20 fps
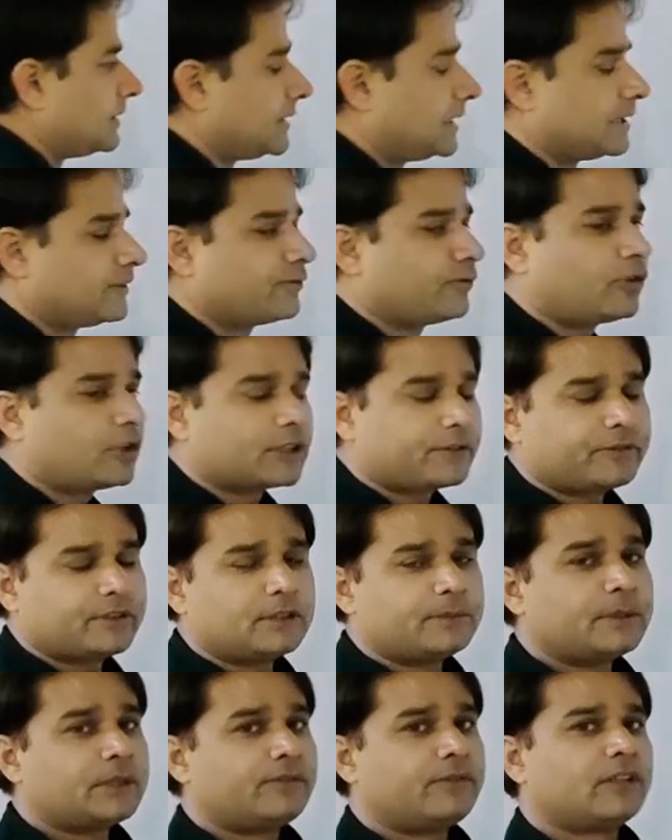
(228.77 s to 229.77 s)
Then what
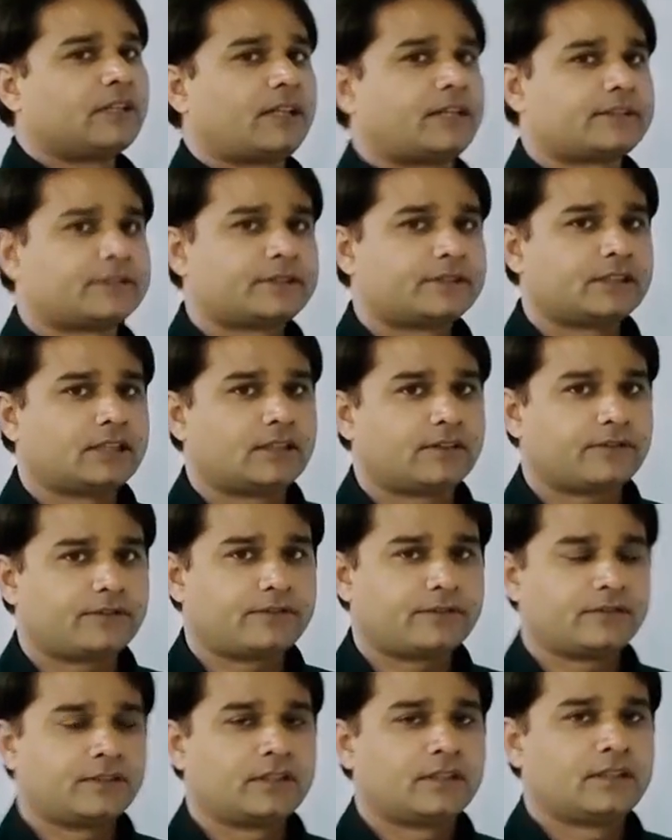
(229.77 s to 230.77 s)
will be the velocity
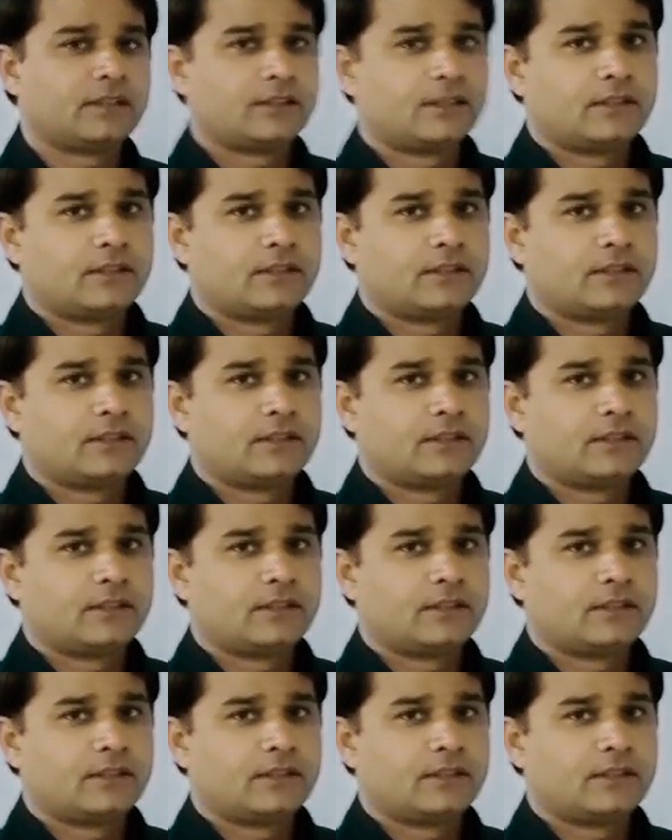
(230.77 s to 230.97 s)
of